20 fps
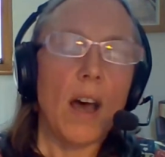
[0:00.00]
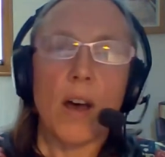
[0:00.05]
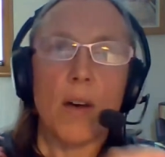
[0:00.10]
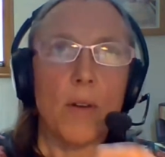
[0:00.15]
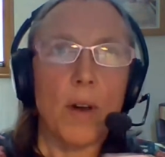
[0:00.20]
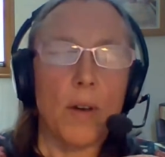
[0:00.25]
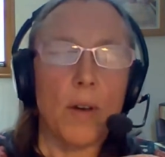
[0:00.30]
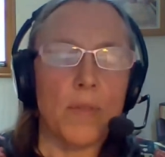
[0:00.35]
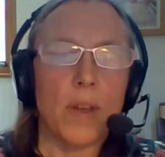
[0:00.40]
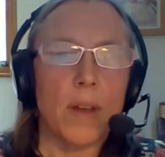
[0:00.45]

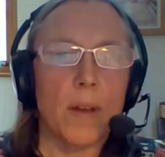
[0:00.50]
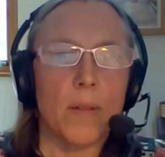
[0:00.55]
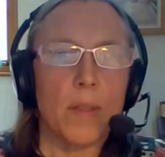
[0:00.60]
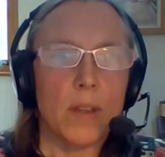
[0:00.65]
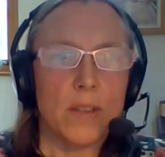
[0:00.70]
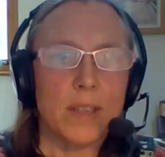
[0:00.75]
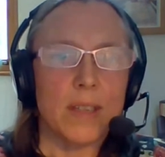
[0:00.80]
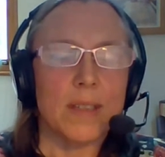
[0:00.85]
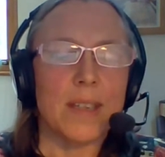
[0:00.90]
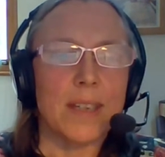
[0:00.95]
of the
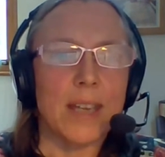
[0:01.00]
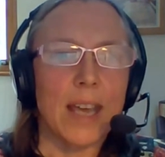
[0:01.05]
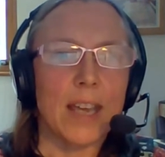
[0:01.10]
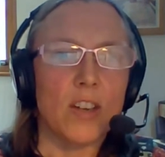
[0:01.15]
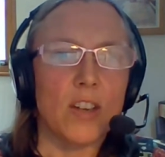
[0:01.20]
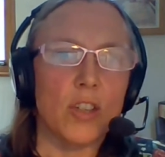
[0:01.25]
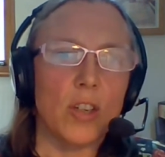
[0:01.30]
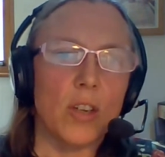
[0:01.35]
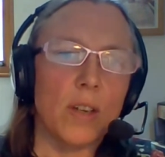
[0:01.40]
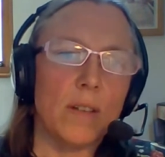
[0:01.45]

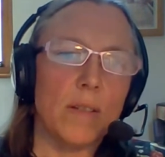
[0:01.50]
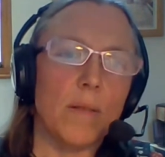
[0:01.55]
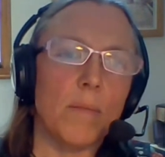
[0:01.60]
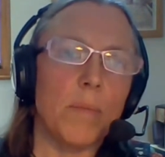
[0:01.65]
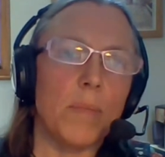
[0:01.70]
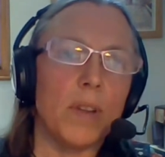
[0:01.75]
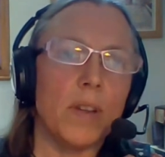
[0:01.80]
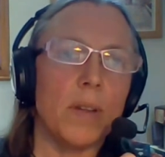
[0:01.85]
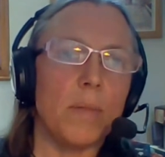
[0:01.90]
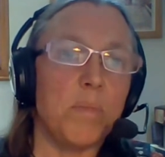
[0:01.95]
dissertation,
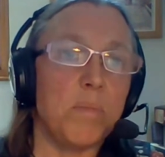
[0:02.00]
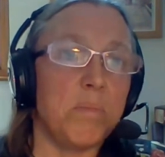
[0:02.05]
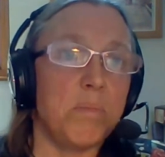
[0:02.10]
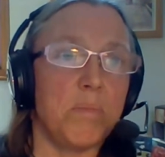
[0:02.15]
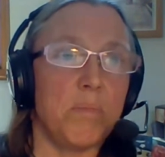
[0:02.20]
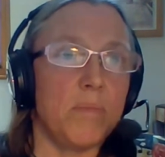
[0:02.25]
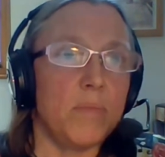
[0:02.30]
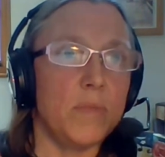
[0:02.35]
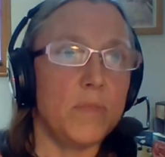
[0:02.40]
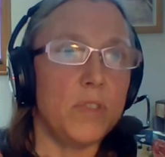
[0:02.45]
the
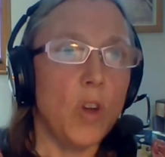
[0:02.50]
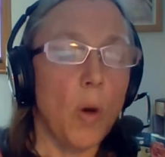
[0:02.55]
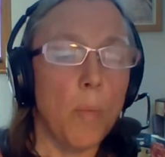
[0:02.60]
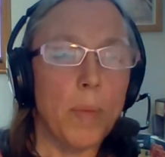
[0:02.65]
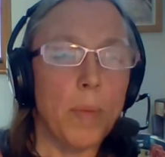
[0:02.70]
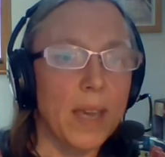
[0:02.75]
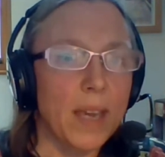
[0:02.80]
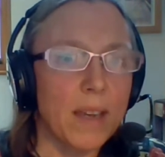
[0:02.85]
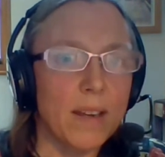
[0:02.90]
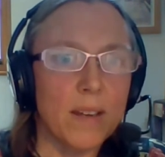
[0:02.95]

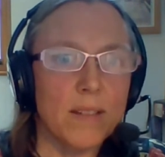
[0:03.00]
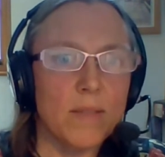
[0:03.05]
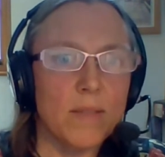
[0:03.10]
topic